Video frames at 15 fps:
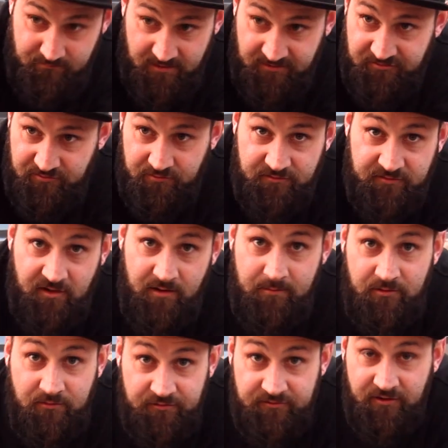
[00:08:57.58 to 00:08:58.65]
make sure your
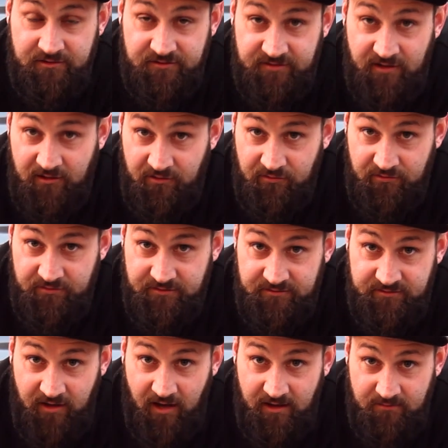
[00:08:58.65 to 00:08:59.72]
terminals on your solenoids are
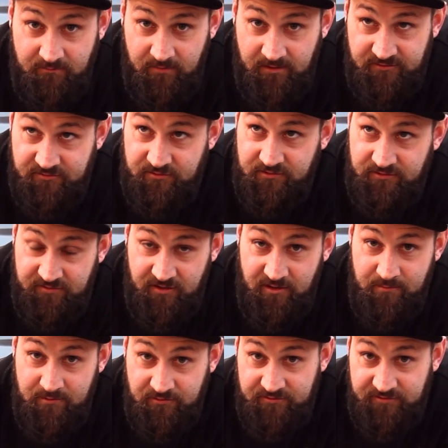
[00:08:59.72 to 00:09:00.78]
tight, make sure your
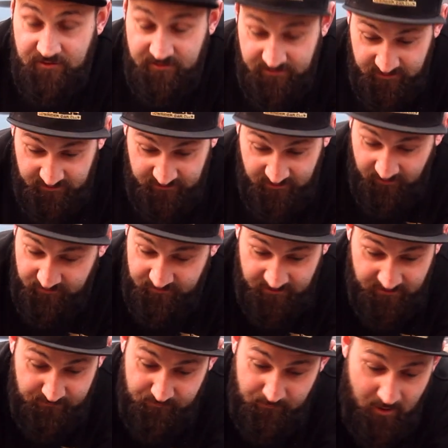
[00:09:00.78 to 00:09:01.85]
terminals on your
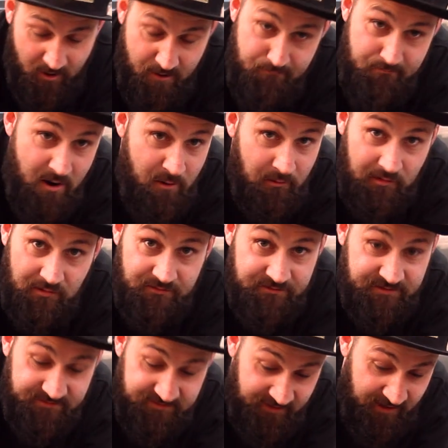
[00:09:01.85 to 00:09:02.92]
motor lugs
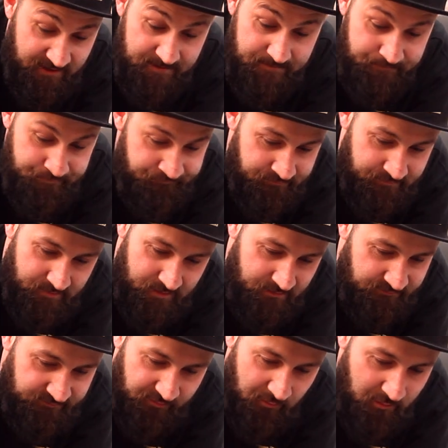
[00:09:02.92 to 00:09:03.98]
are tight. It's so